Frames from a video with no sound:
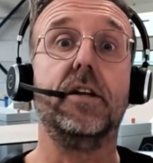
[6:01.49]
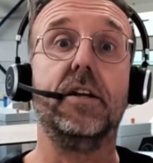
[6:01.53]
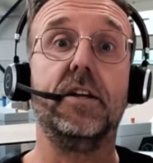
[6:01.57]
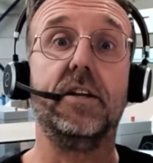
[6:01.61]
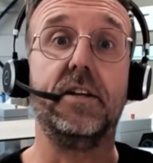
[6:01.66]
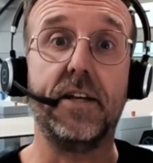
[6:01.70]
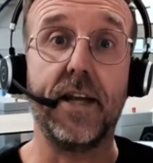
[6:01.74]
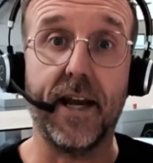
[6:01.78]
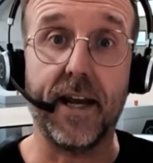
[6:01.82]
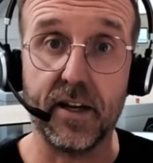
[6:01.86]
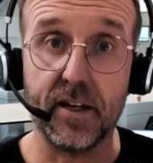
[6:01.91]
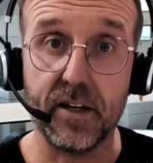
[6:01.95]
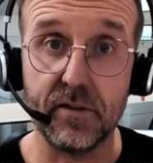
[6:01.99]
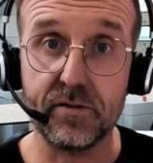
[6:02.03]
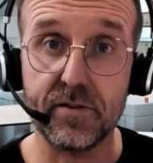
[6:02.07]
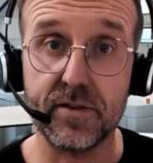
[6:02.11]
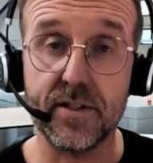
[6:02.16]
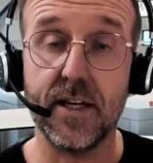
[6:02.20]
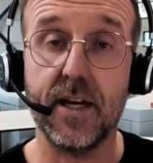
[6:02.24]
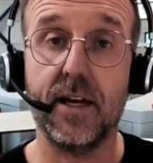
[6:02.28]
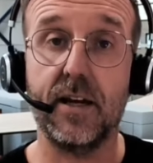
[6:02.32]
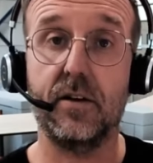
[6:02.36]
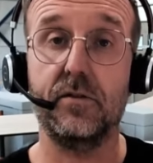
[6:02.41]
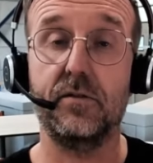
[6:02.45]
The
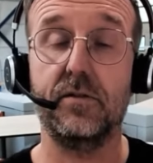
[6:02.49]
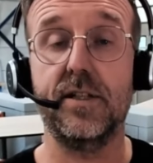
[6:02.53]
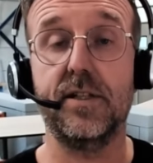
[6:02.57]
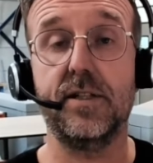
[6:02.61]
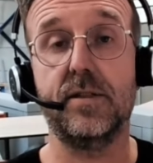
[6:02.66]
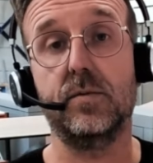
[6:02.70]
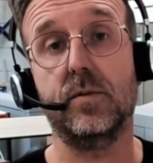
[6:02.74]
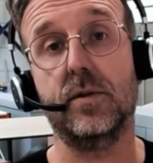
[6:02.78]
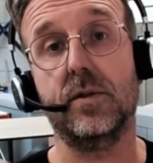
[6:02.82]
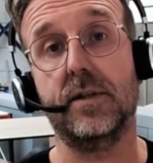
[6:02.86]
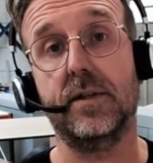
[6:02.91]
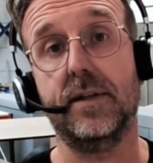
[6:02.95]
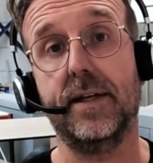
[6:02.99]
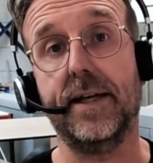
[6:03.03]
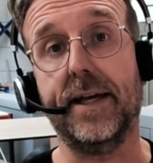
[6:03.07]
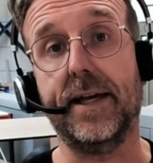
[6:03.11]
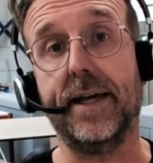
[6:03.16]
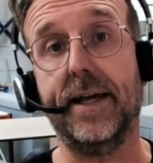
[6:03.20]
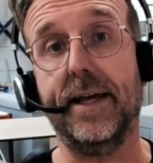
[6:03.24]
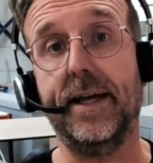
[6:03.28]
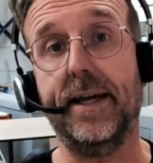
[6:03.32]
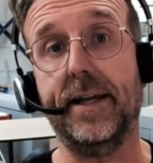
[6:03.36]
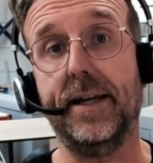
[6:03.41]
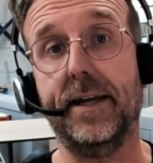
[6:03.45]
negative side of this one,
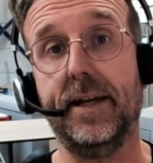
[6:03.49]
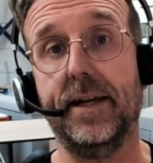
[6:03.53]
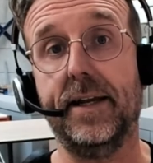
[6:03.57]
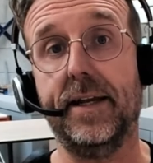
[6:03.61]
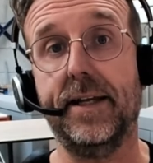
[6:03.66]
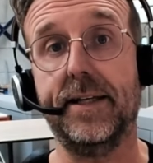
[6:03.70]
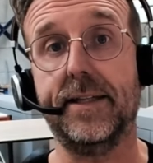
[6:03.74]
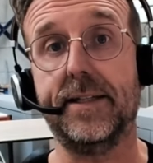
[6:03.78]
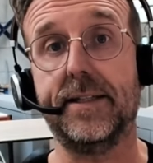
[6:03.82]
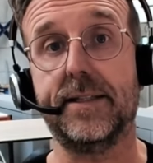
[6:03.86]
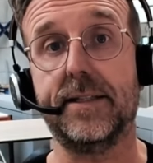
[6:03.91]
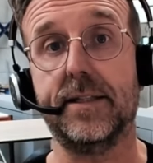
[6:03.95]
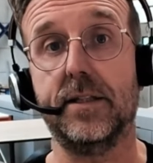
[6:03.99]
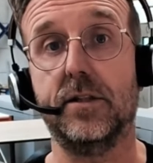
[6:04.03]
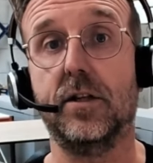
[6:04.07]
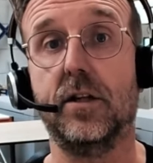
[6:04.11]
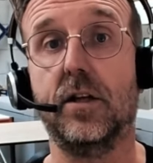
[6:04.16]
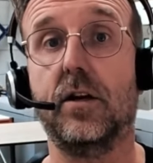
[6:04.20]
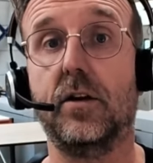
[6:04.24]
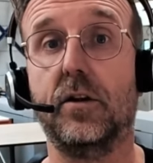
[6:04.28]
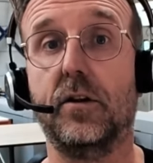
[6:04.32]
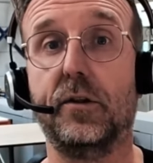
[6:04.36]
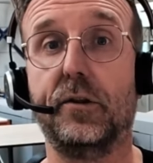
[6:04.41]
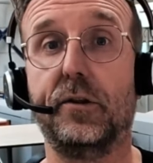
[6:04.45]
it is
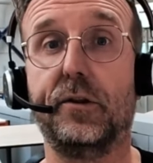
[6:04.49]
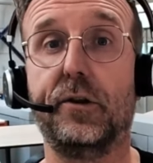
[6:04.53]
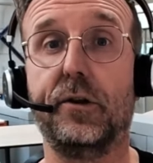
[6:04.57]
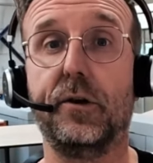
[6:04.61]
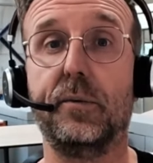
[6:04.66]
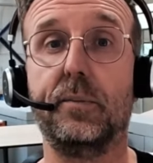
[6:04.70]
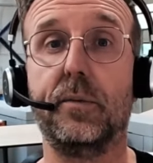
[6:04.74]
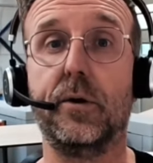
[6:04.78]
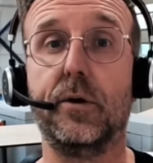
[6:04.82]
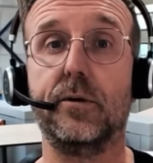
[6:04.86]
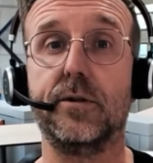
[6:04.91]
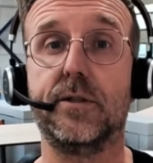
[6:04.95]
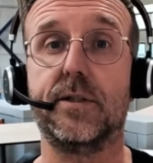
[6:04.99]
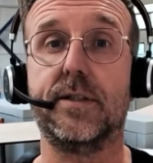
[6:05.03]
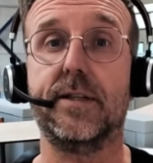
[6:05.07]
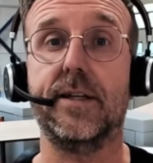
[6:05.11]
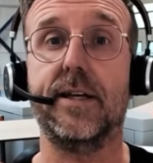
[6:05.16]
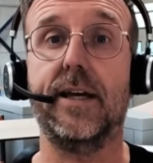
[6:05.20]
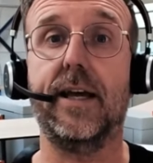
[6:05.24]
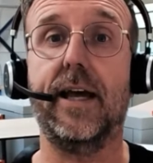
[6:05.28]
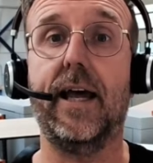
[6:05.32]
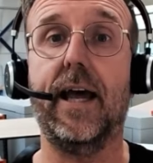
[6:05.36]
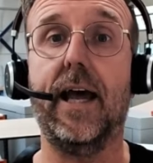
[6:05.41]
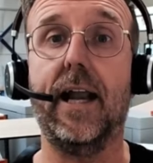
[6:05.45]
not the
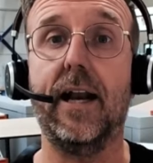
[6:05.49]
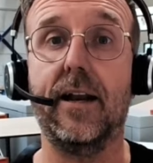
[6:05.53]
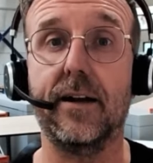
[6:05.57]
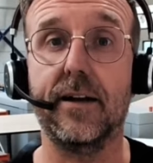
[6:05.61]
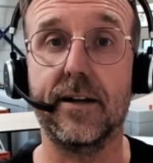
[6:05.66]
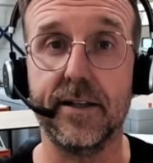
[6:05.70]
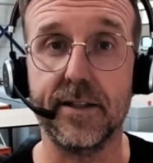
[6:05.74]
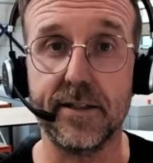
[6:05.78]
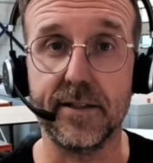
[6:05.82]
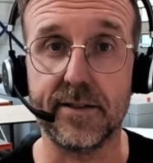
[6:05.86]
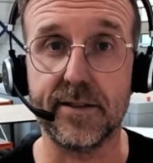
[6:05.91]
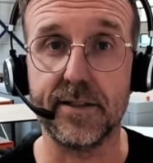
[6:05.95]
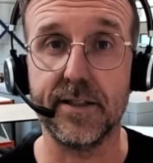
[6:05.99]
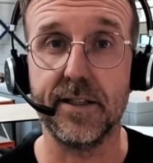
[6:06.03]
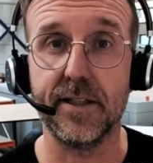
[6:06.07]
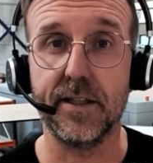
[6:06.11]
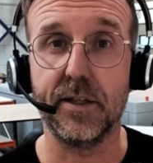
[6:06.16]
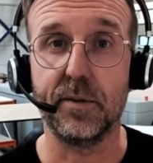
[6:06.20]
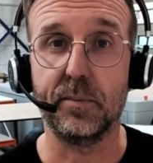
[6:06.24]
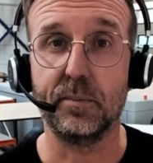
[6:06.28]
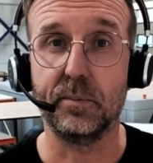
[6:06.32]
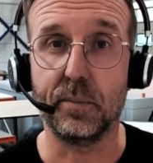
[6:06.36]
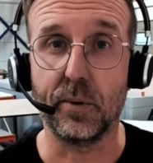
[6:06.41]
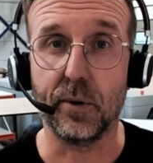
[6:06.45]
most elegant
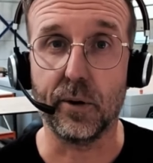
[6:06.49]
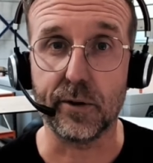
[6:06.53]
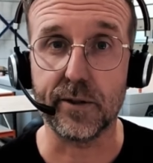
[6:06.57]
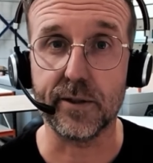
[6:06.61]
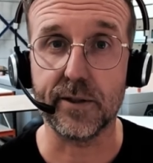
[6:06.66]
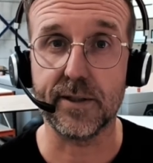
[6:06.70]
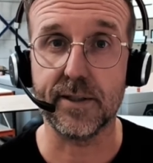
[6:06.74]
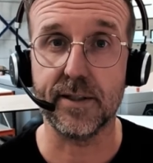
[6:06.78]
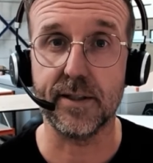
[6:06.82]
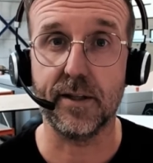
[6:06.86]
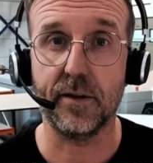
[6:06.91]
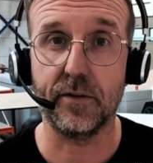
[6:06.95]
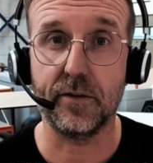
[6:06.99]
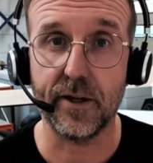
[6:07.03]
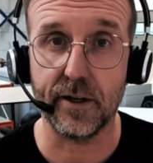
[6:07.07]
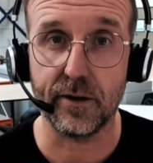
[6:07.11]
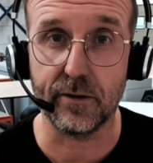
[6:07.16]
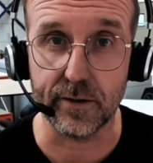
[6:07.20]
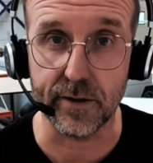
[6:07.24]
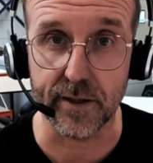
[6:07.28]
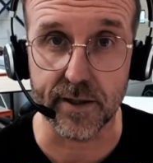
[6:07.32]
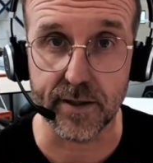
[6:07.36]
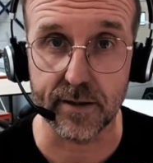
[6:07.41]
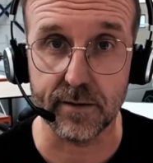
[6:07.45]
box
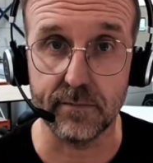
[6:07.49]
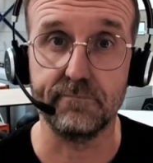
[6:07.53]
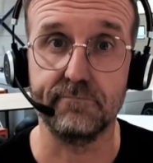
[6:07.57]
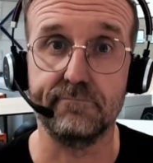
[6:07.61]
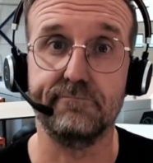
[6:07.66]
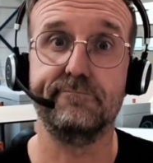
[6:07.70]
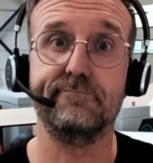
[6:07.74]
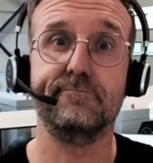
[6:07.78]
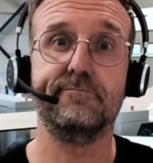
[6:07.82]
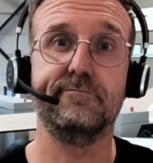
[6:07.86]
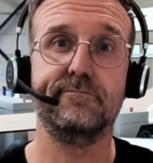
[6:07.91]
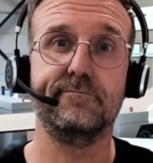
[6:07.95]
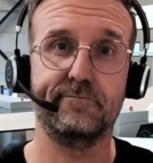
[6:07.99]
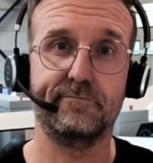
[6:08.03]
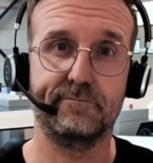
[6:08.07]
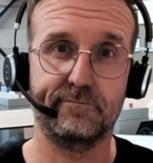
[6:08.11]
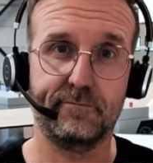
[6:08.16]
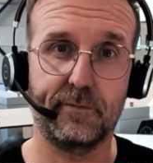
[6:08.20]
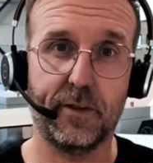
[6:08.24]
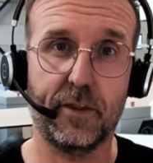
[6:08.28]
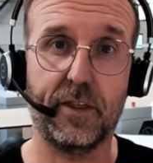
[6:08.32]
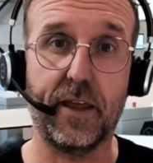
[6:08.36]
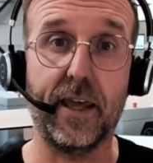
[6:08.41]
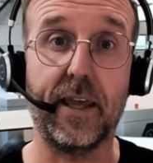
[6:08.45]
there is.
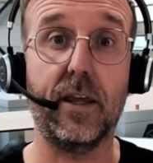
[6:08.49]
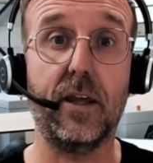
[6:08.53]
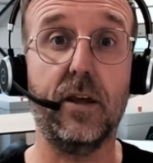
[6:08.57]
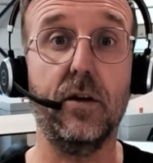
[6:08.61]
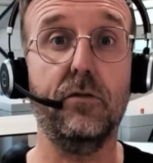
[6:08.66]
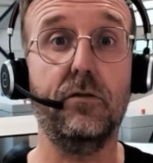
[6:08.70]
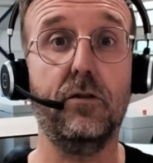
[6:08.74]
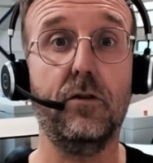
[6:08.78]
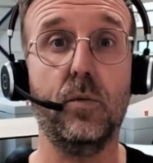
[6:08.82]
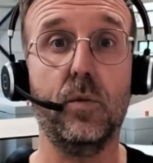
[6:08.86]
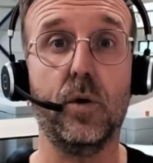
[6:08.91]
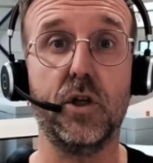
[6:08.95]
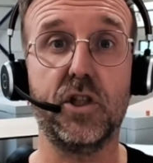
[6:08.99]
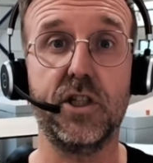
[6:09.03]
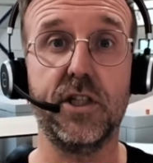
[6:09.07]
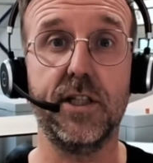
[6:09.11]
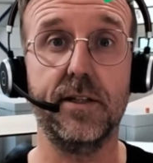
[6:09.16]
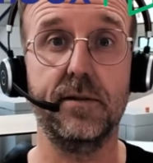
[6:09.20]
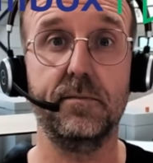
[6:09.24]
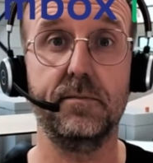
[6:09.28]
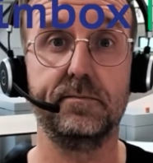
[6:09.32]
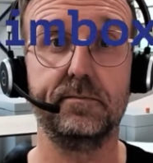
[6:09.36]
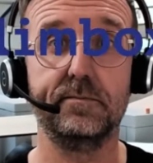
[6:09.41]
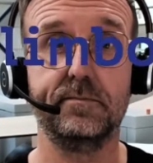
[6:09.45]
Thank you for
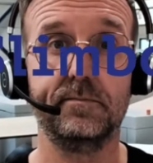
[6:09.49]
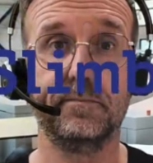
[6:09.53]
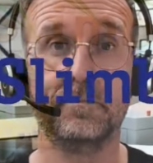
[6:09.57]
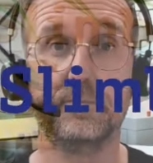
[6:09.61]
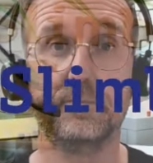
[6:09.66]
watching.